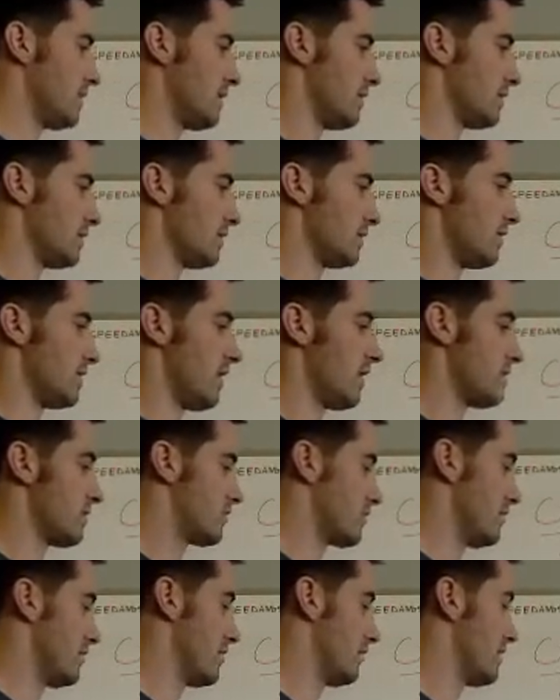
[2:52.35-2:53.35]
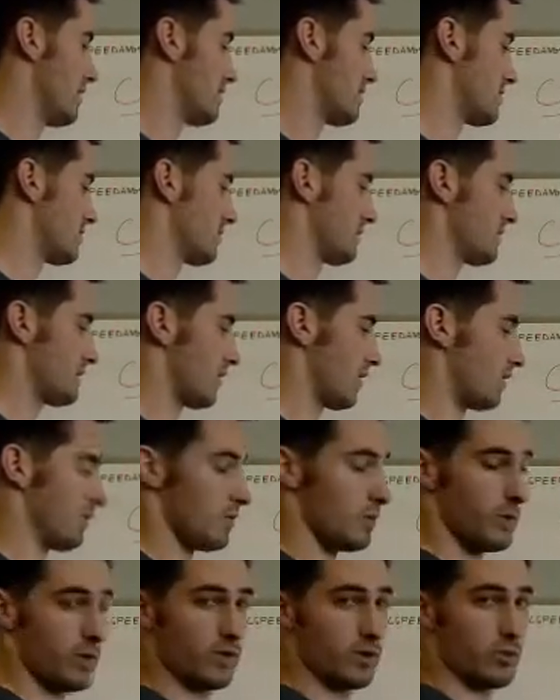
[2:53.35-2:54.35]
And when we are training this,
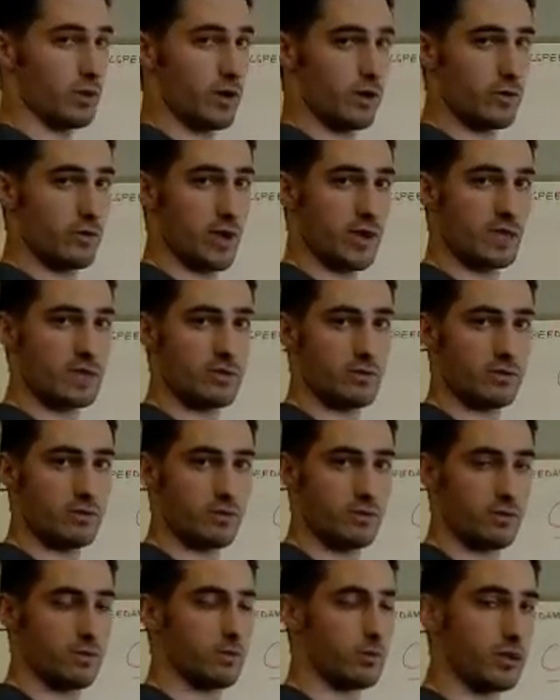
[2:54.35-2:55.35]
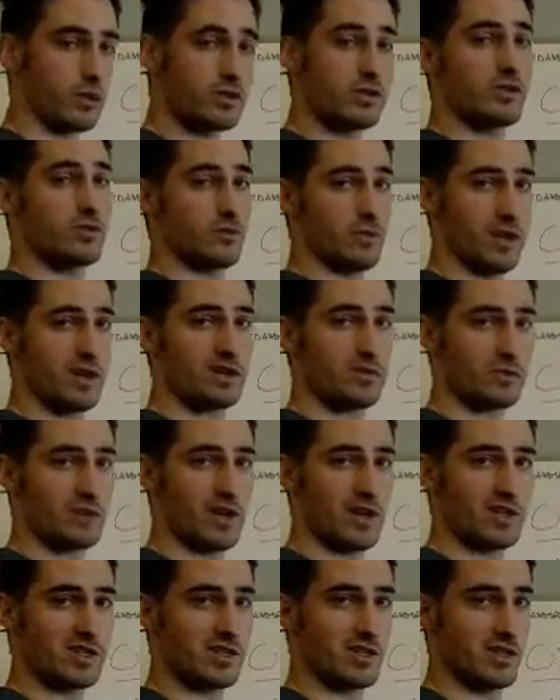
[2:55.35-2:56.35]
we want the work-to-rest
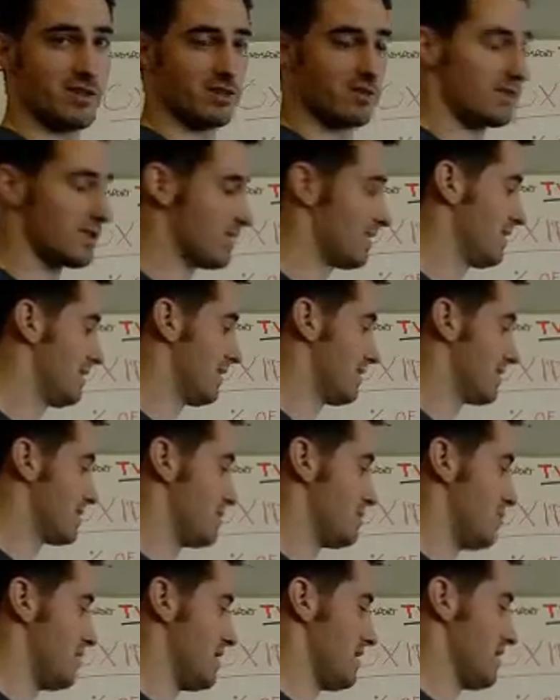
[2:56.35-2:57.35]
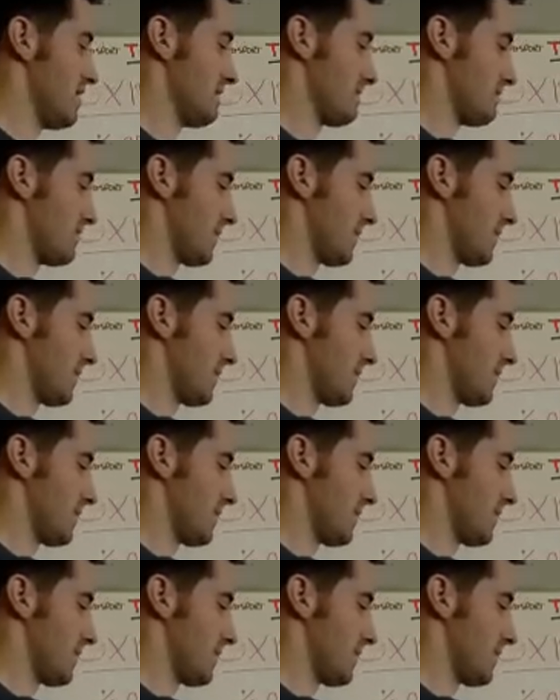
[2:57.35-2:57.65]
ratios to be